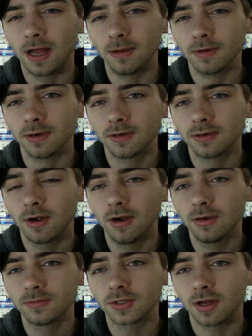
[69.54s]
fiber
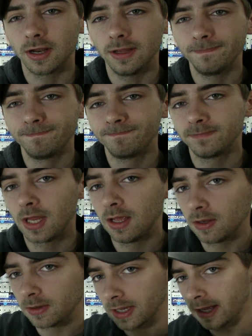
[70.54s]
arms on it.
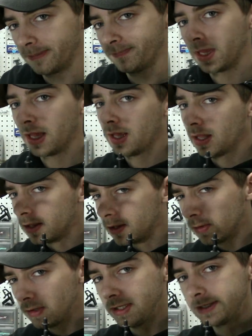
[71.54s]
Okay,
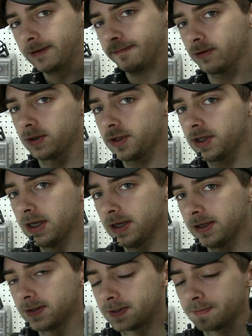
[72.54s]
the only difference
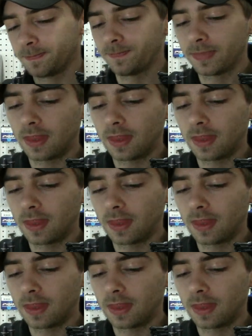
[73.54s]
is